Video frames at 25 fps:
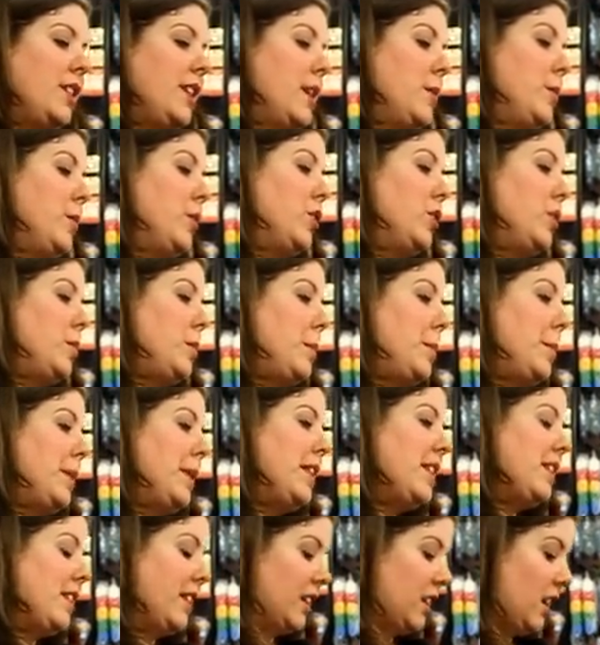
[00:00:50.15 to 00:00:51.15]
then we're going to be
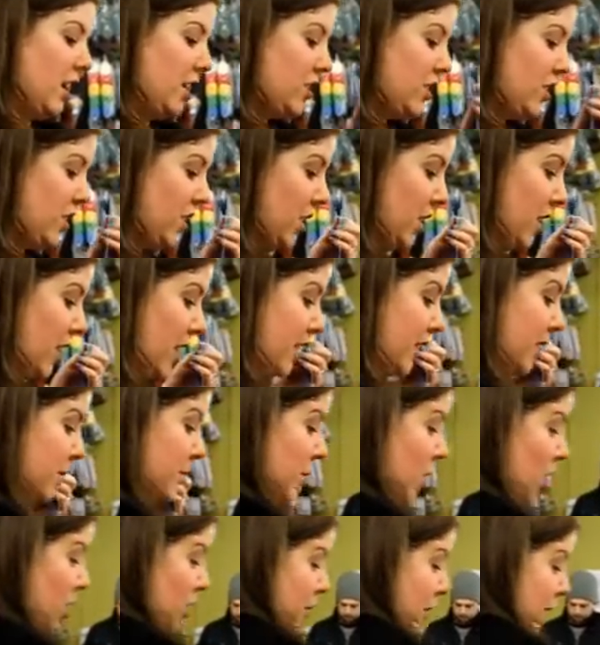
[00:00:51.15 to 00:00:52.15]
building it onto a
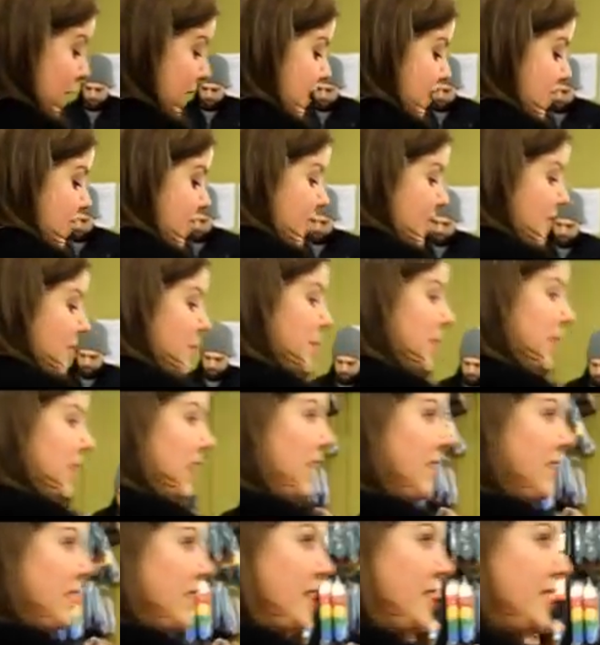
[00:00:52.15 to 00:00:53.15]
small base, something
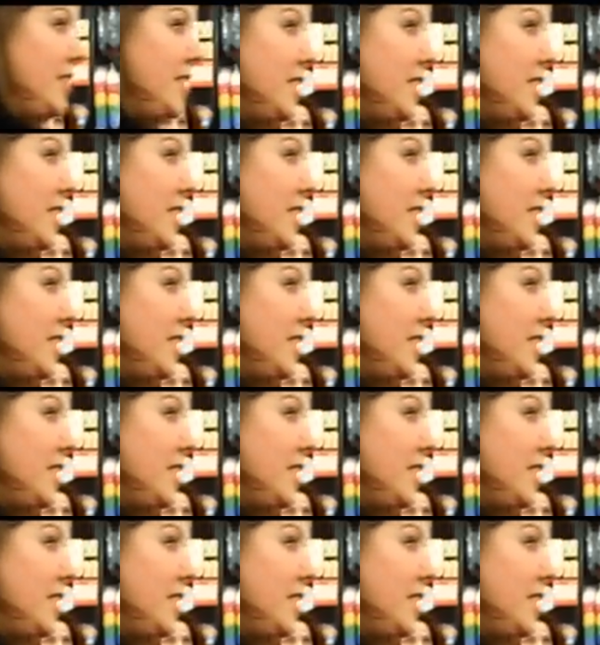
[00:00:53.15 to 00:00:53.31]
like this.